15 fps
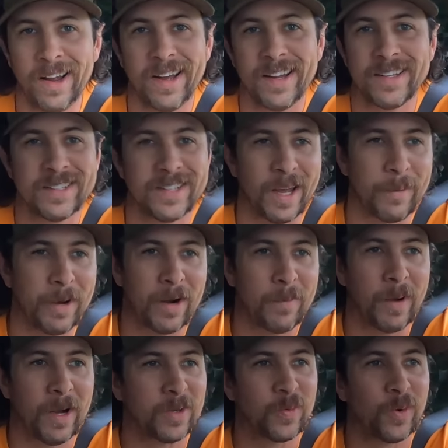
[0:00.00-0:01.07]
I mean,
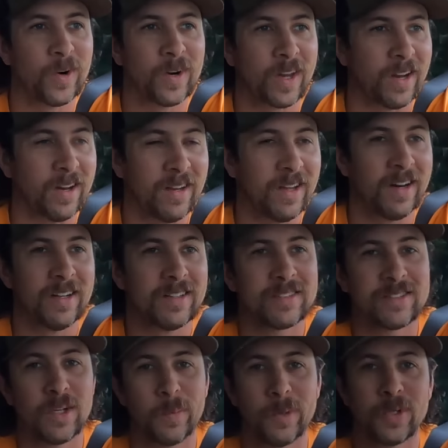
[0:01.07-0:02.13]
everybody's working, and it's
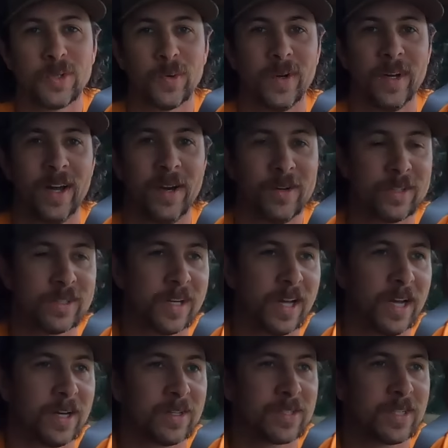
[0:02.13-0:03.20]
super short notice
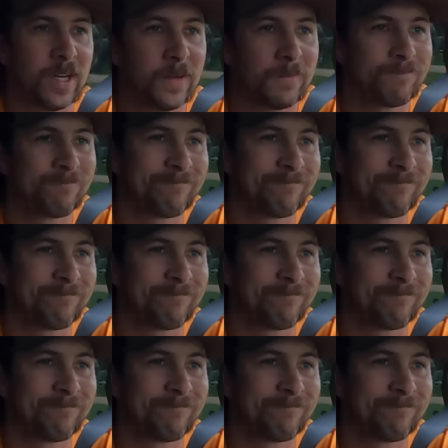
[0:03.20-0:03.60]
now, so